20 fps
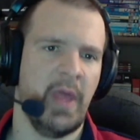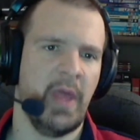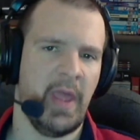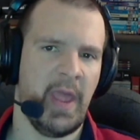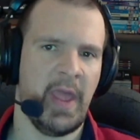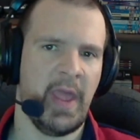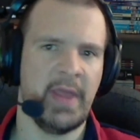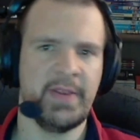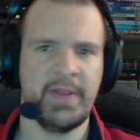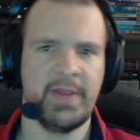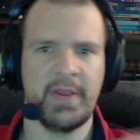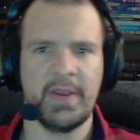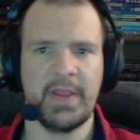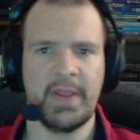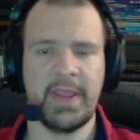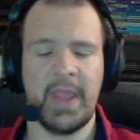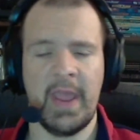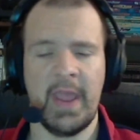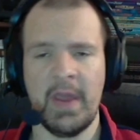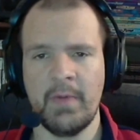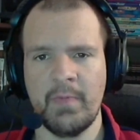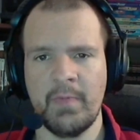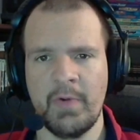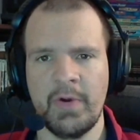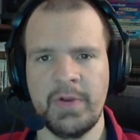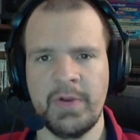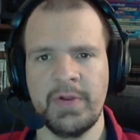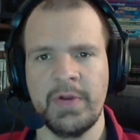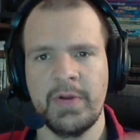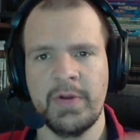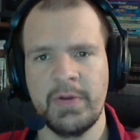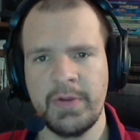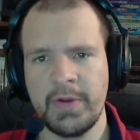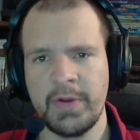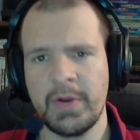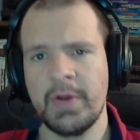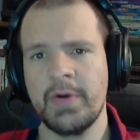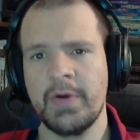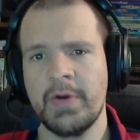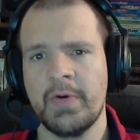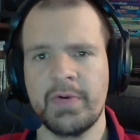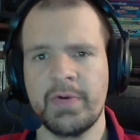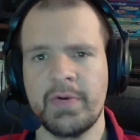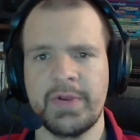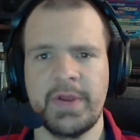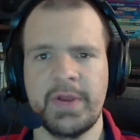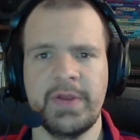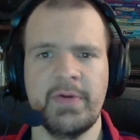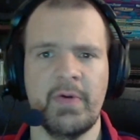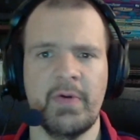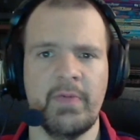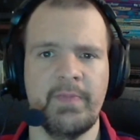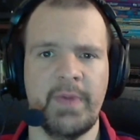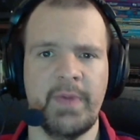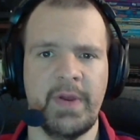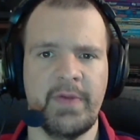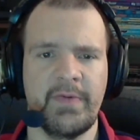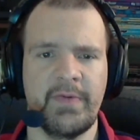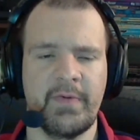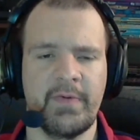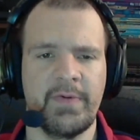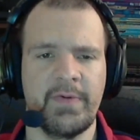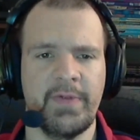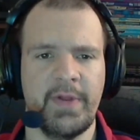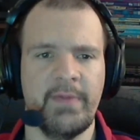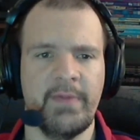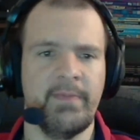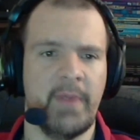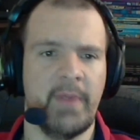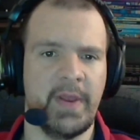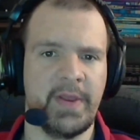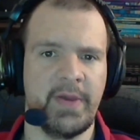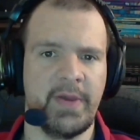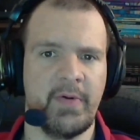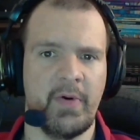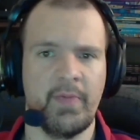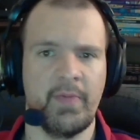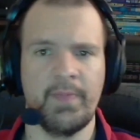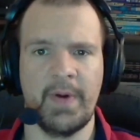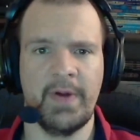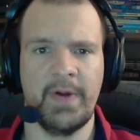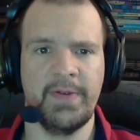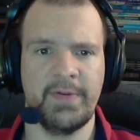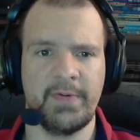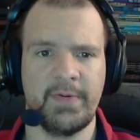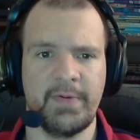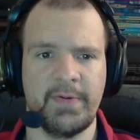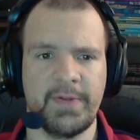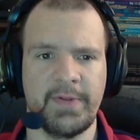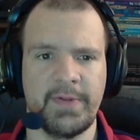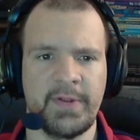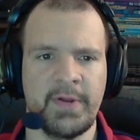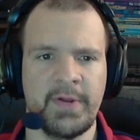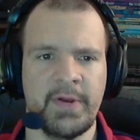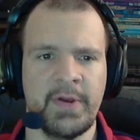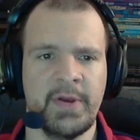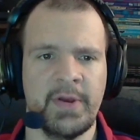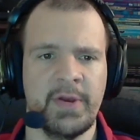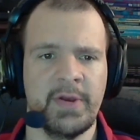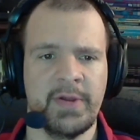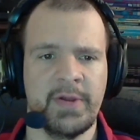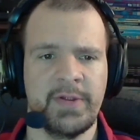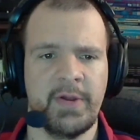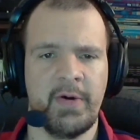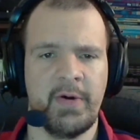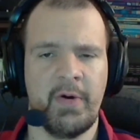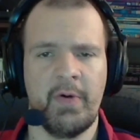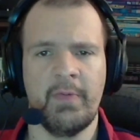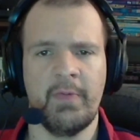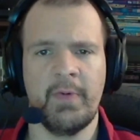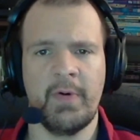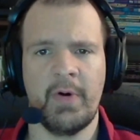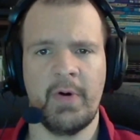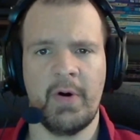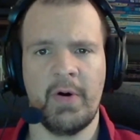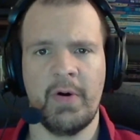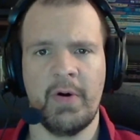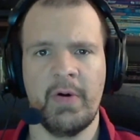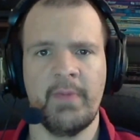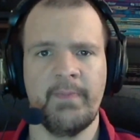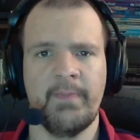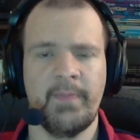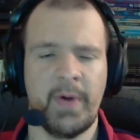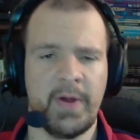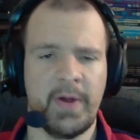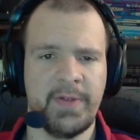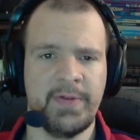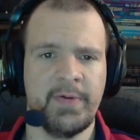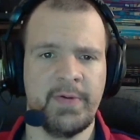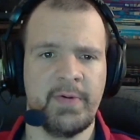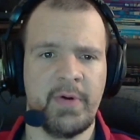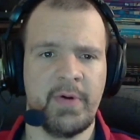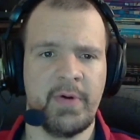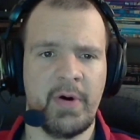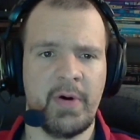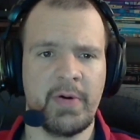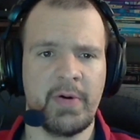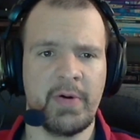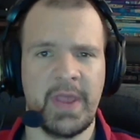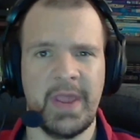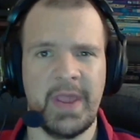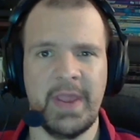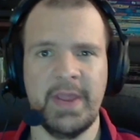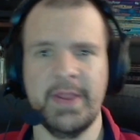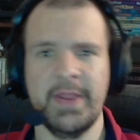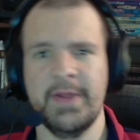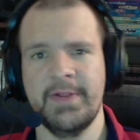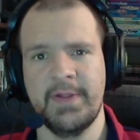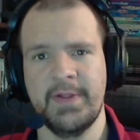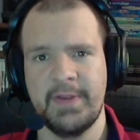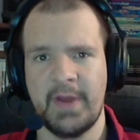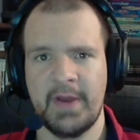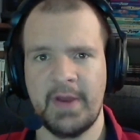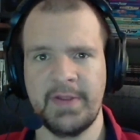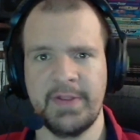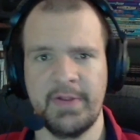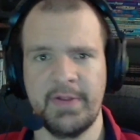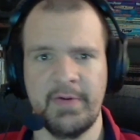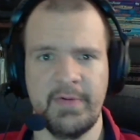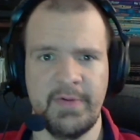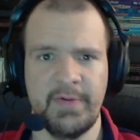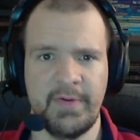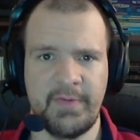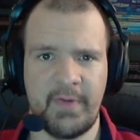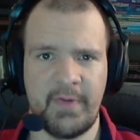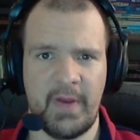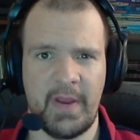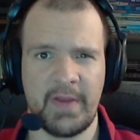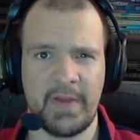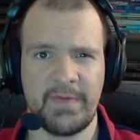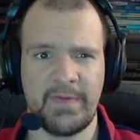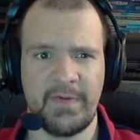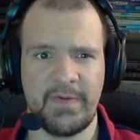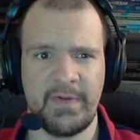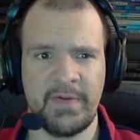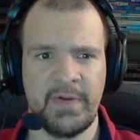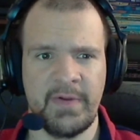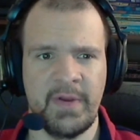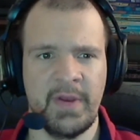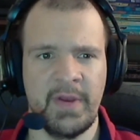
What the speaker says: accidentally have one, you can of course take your own pictures and make your own puzzles. So overall, Puzzle Arcade is a nice little distraction.